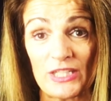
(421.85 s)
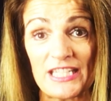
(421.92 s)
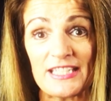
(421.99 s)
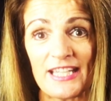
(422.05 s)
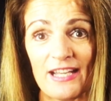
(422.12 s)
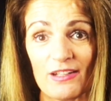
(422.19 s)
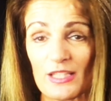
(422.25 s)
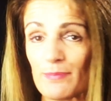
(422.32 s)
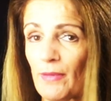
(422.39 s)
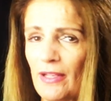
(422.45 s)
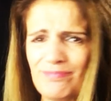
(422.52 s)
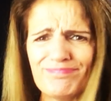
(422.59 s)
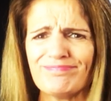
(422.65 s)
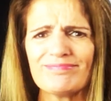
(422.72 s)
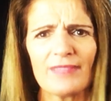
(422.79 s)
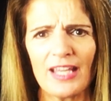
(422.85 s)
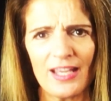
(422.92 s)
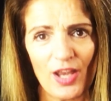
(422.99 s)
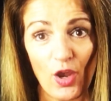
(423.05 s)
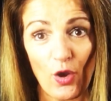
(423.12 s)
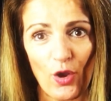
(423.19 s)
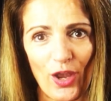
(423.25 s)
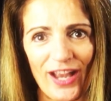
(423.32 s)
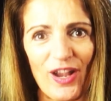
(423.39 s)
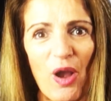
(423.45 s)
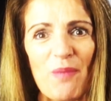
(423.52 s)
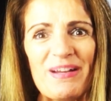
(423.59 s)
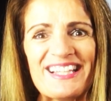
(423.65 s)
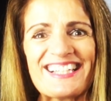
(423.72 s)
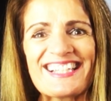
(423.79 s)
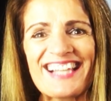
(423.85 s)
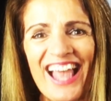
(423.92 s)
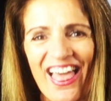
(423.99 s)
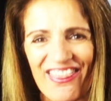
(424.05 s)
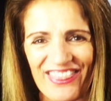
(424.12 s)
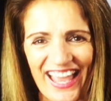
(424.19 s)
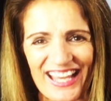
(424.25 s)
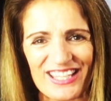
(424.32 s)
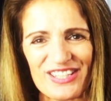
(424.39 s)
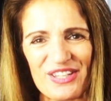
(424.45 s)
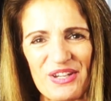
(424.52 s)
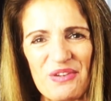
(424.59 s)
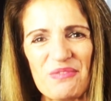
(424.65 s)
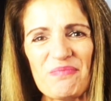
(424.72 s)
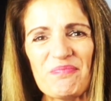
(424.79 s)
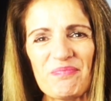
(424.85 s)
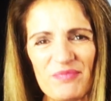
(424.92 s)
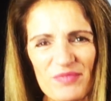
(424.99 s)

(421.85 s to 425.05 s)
details, but comments. Thank you.